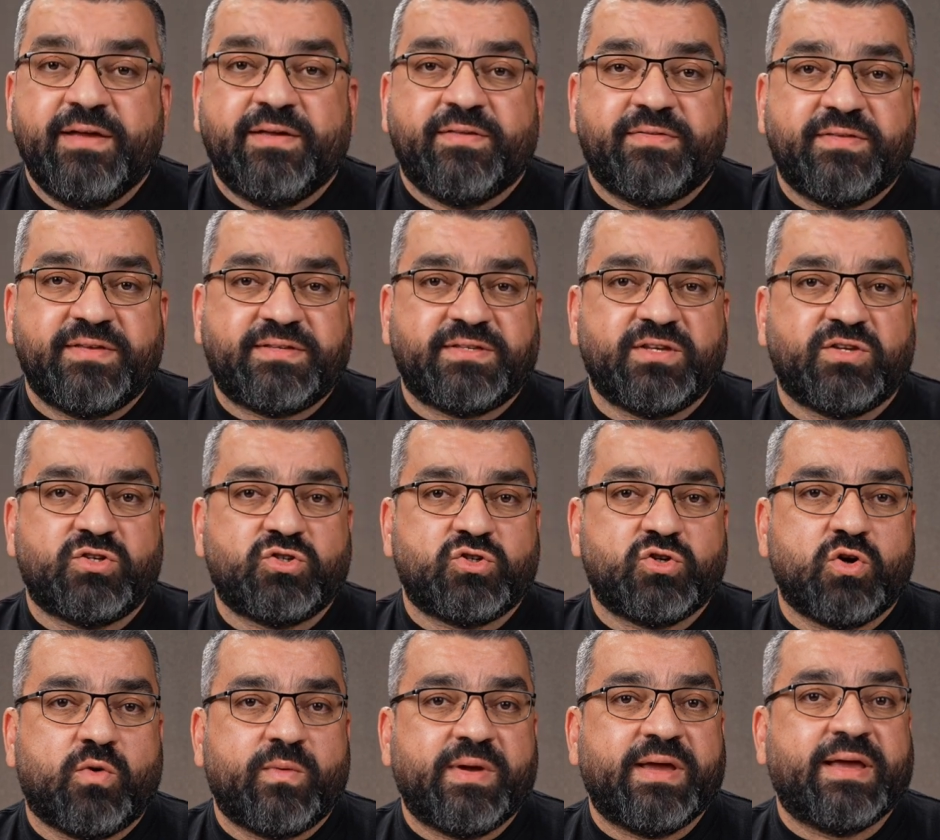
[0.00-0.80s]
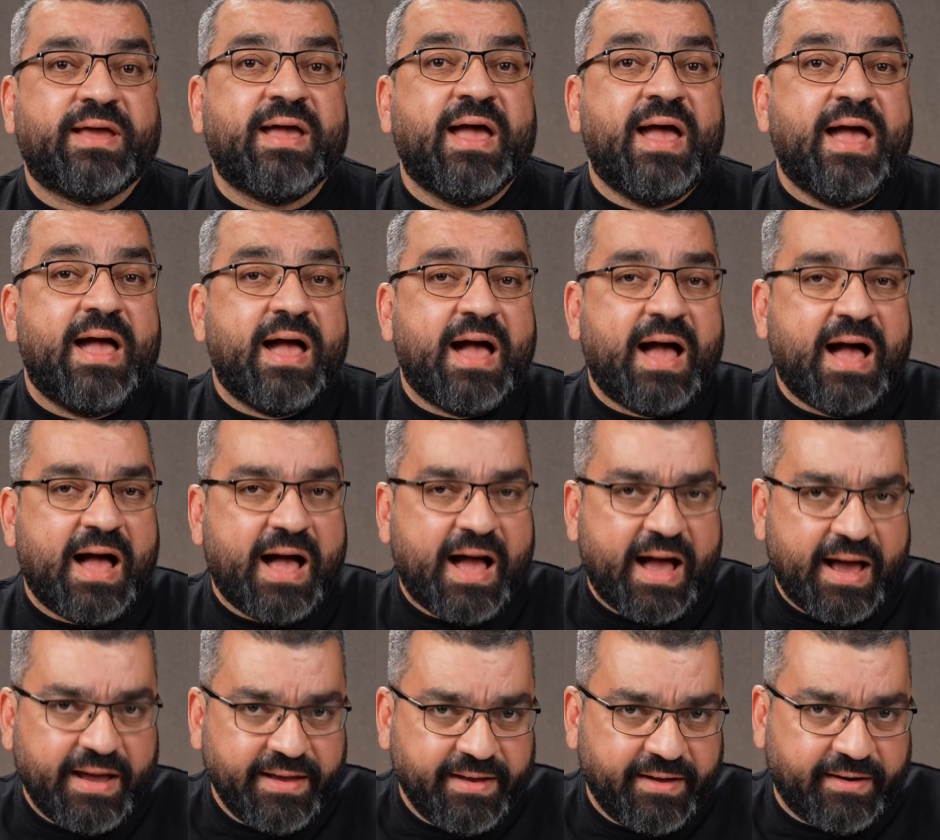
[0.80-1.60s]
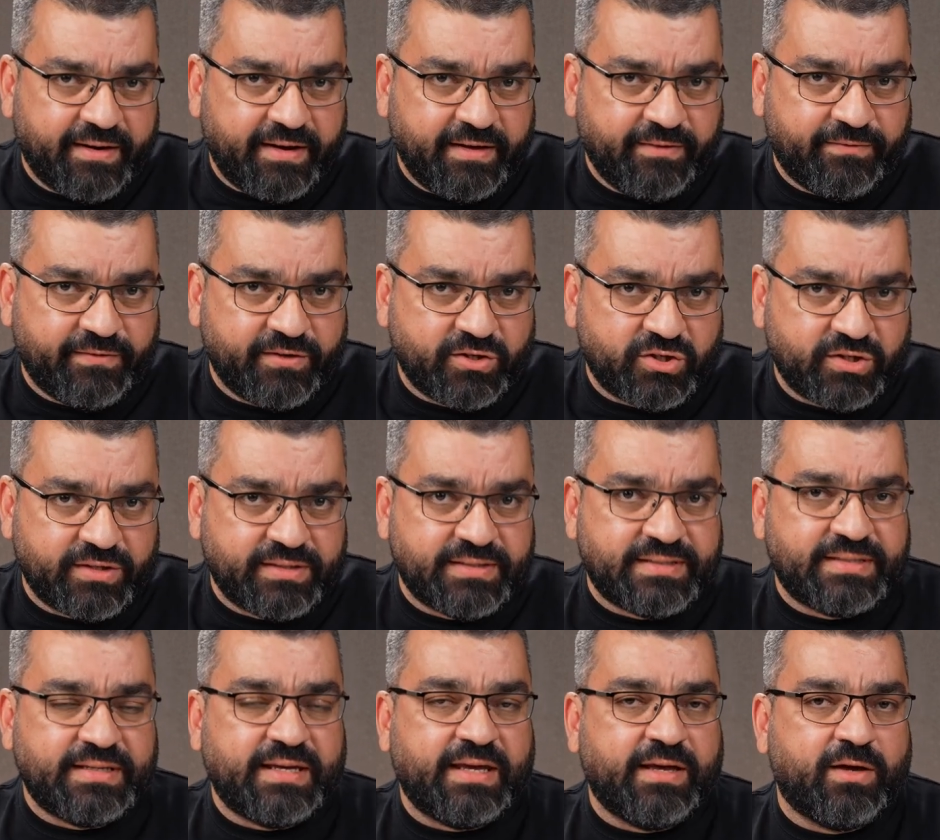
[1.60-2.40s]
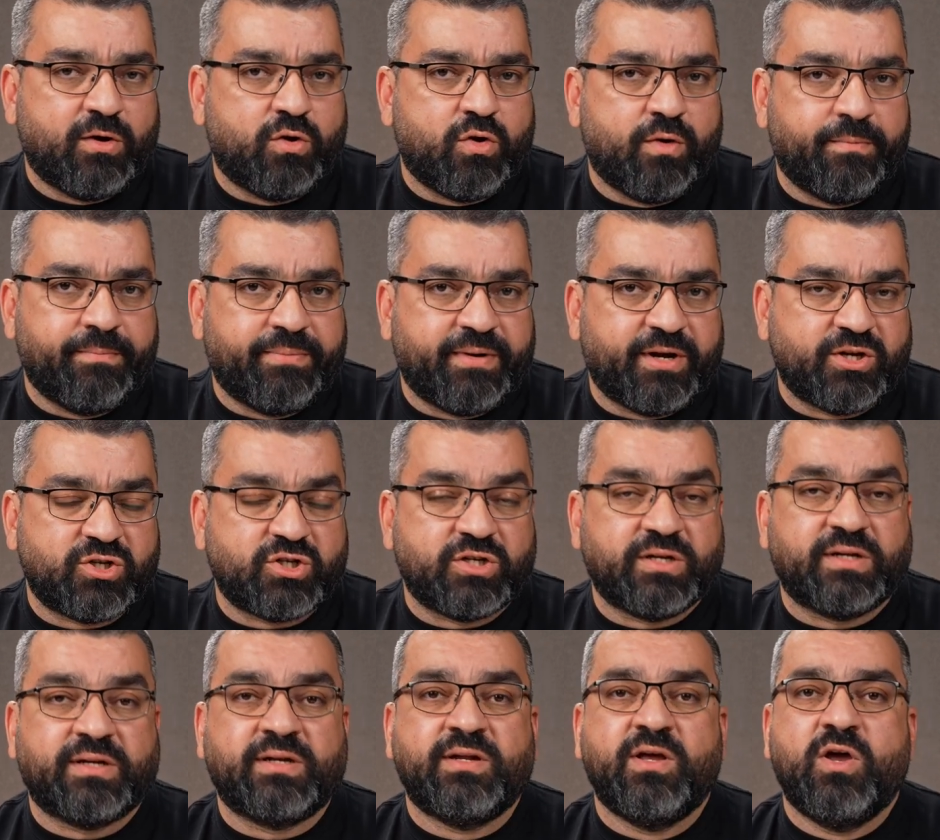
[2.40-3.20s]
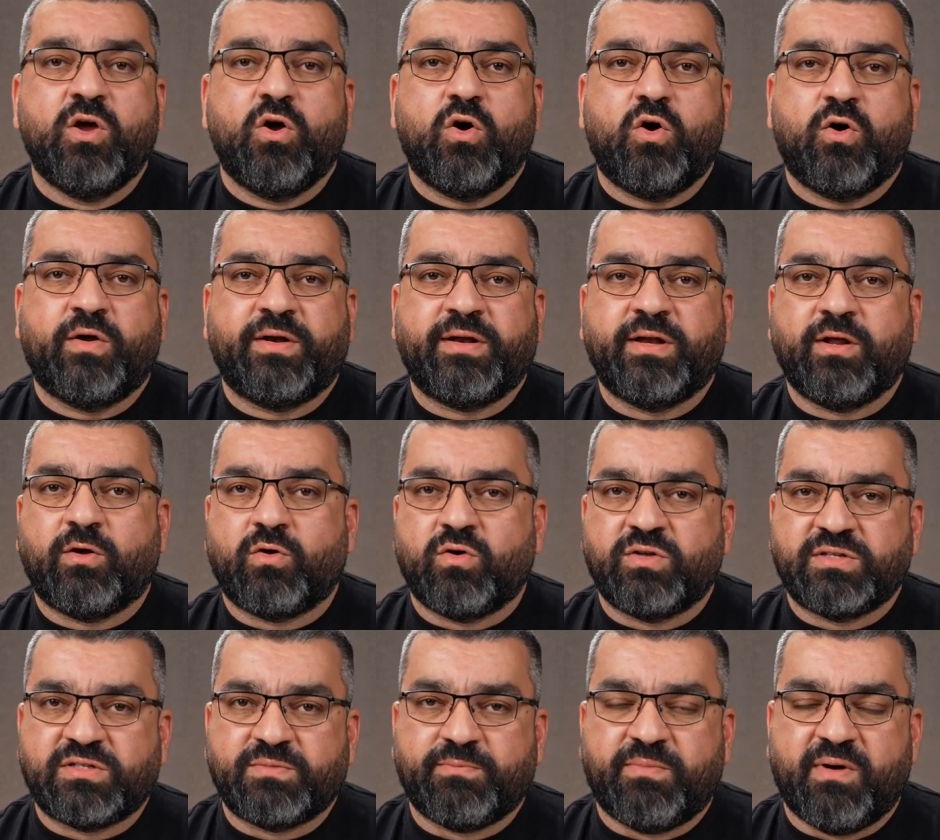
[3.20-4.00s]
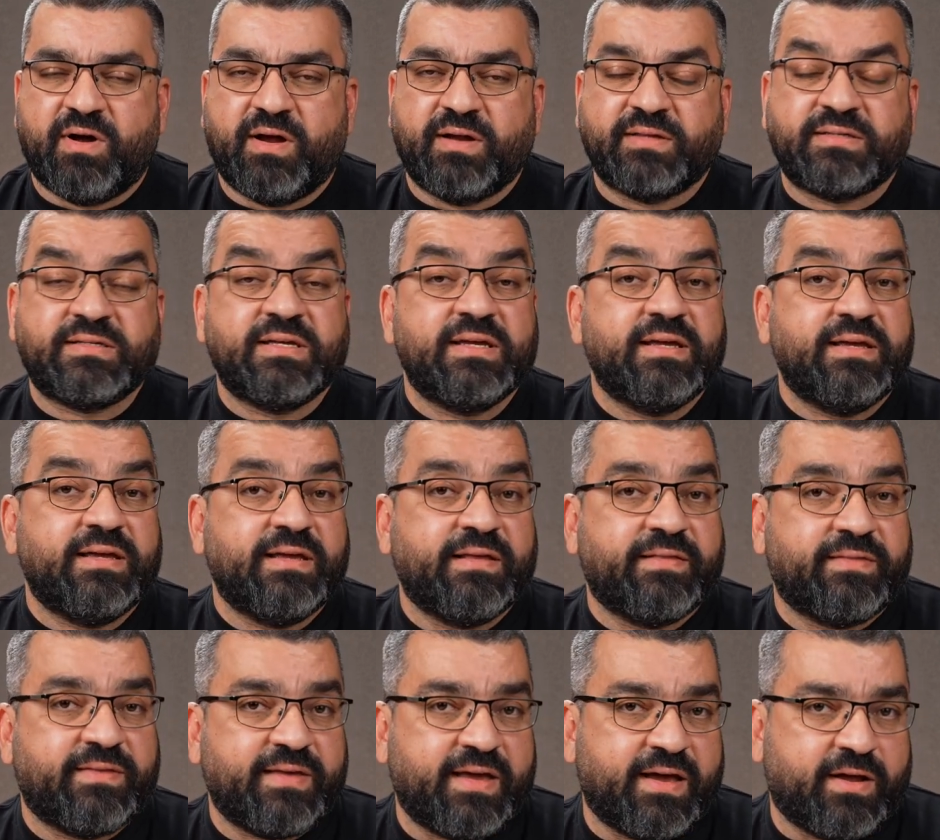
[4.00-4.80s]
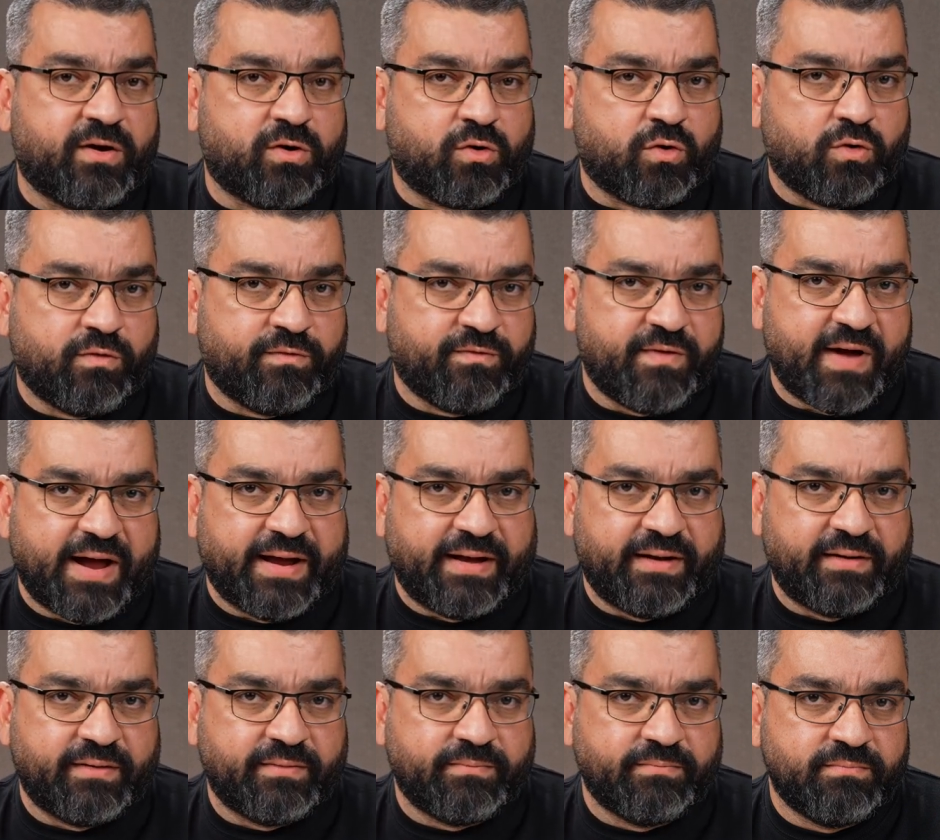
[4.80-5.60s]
This is showing higher efficiency in compression on Nikon's part in the N RAW file.